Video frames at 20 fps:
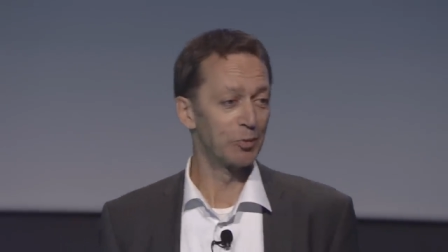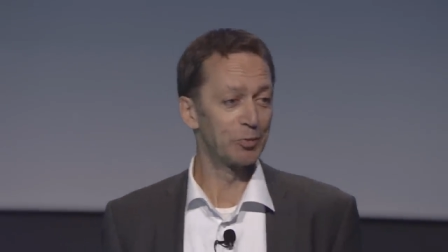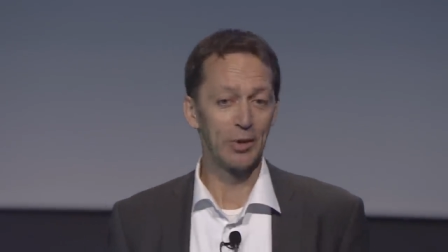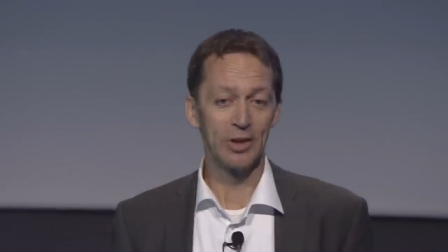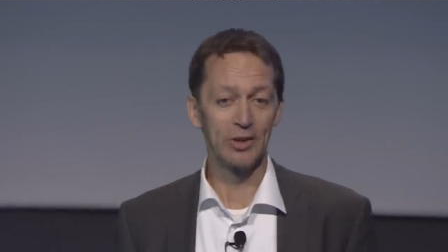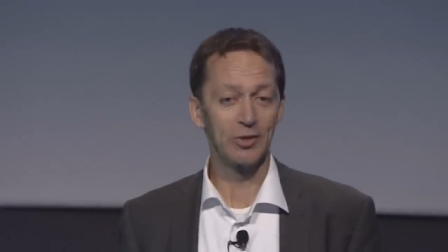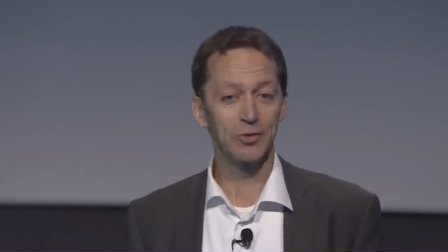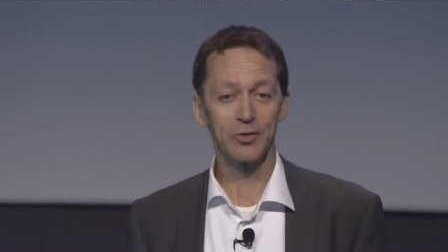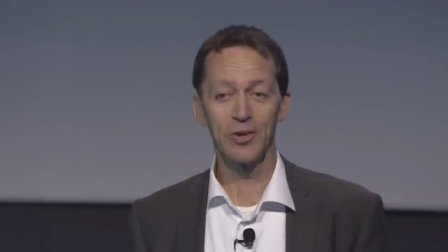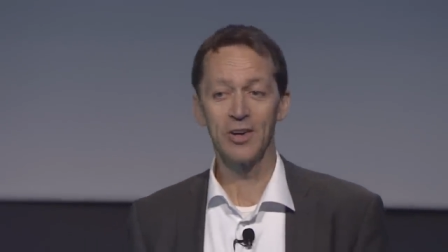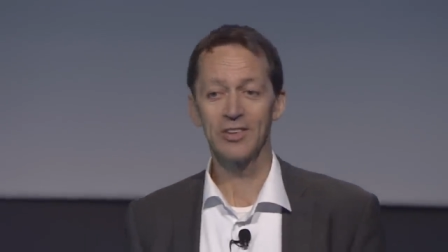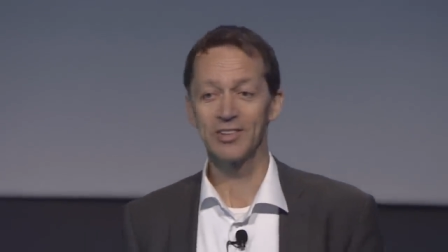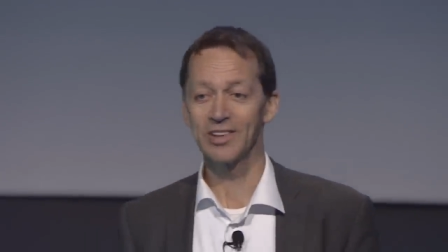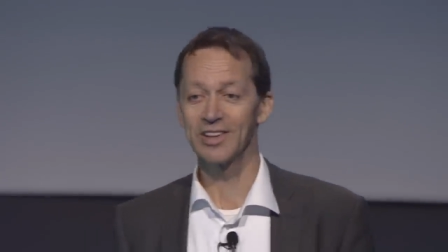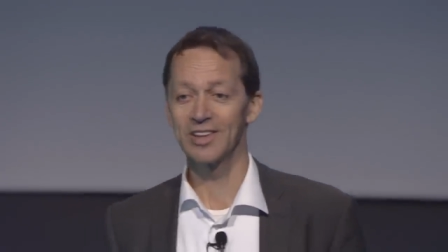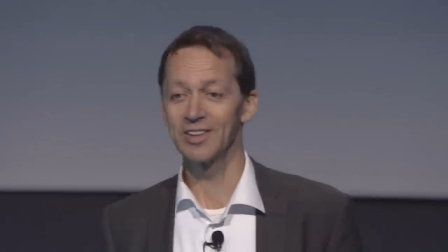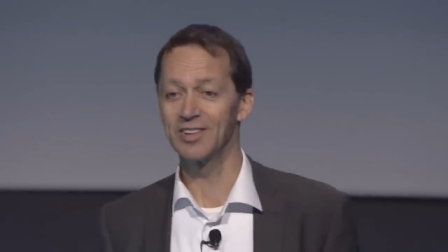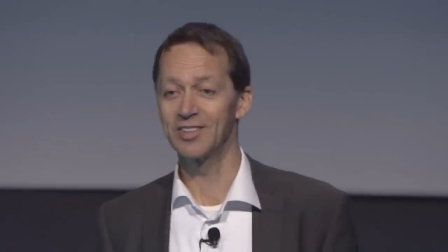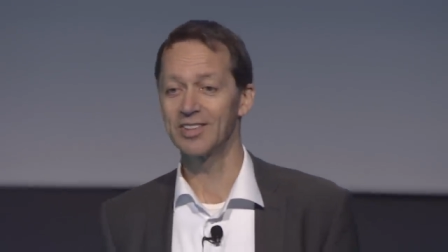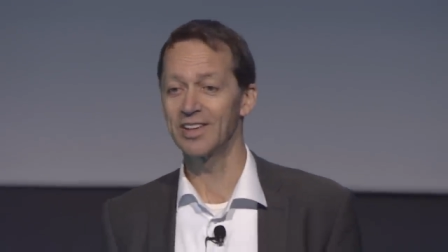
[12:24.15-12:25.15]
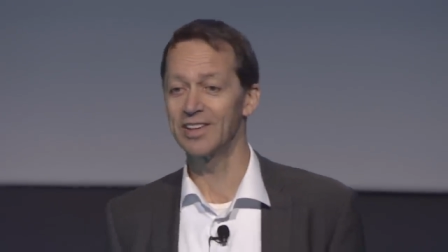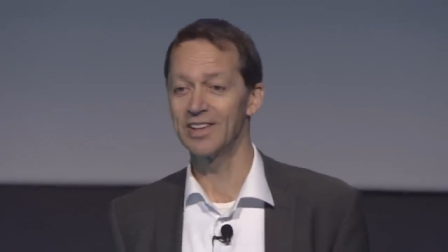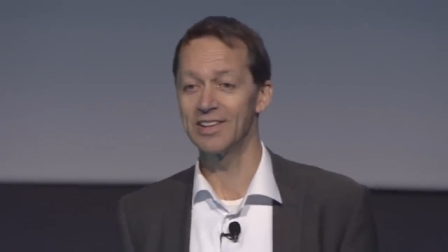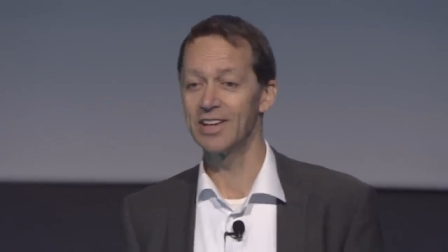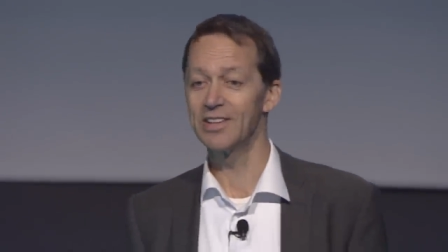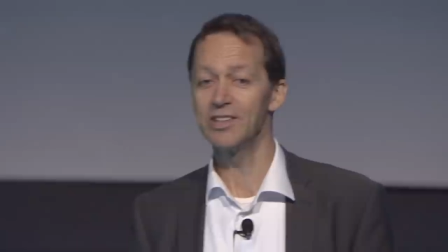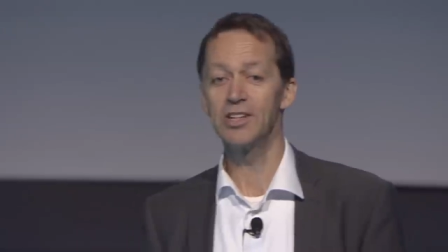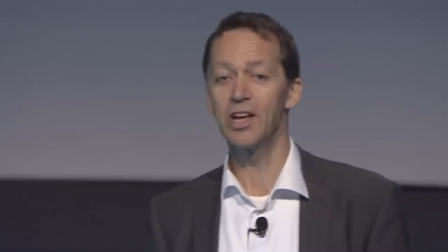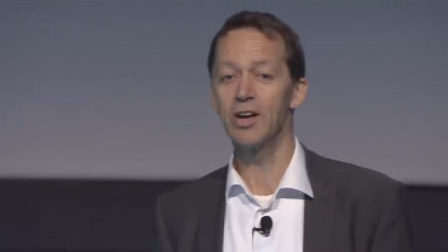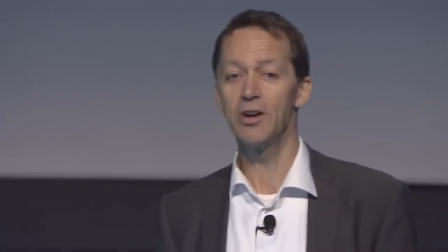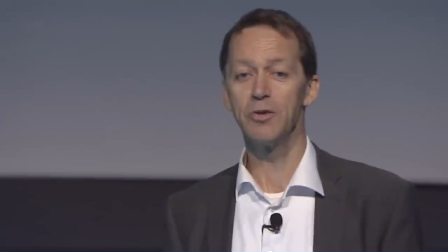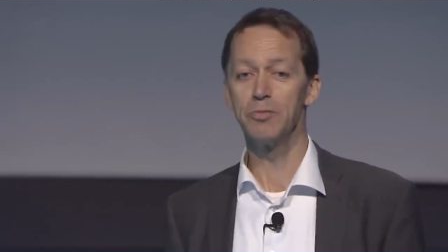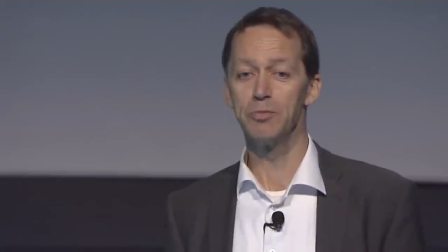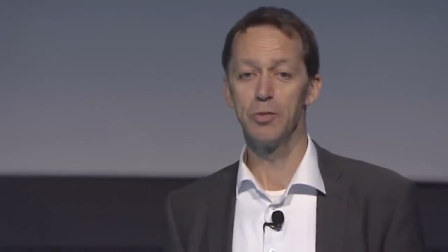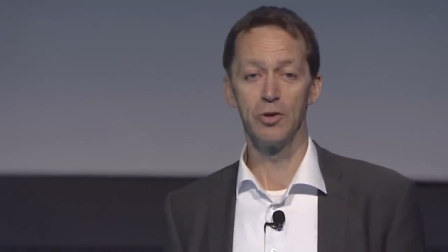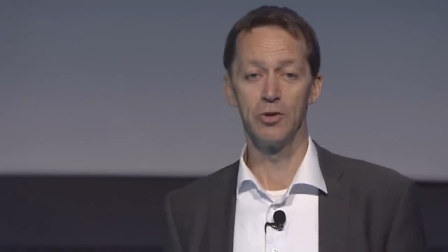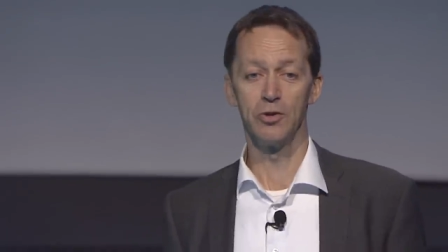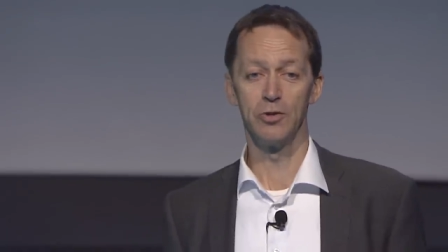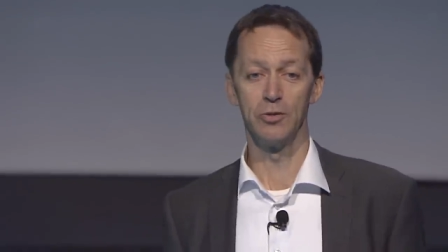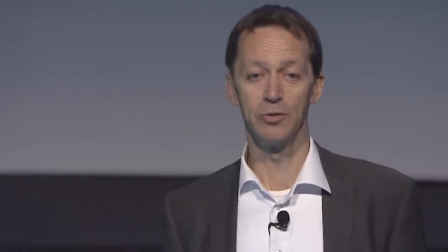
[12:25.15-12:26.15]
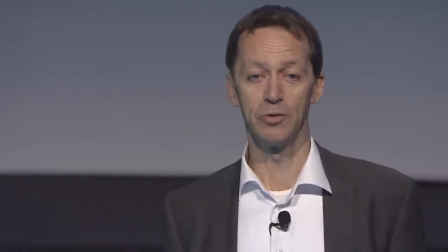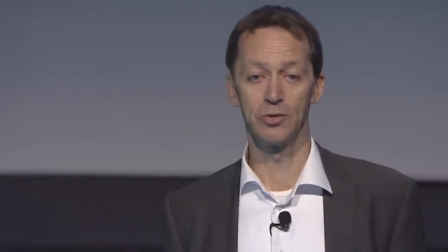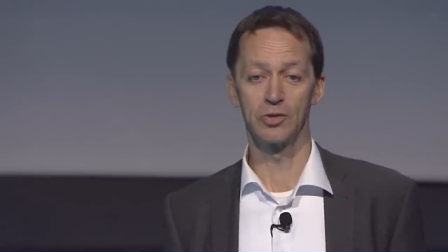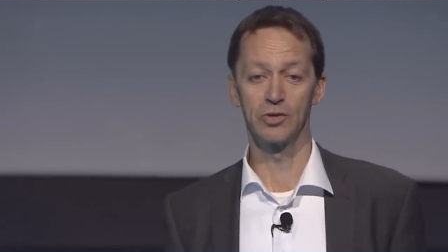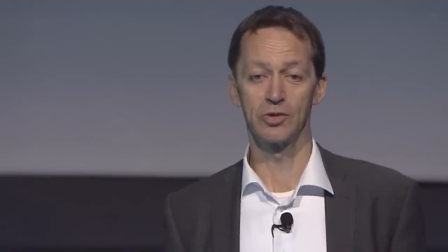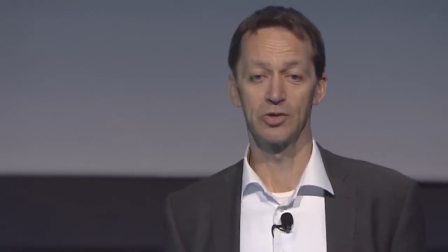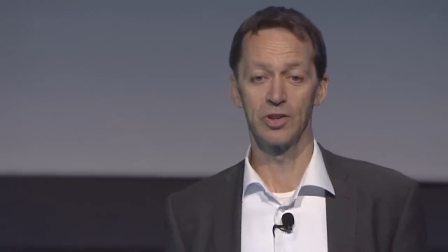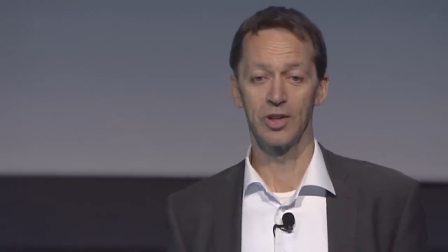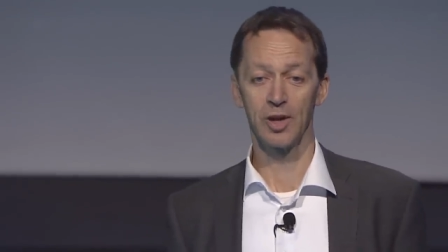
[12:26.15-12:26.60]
But as far as I can see, there are no moves.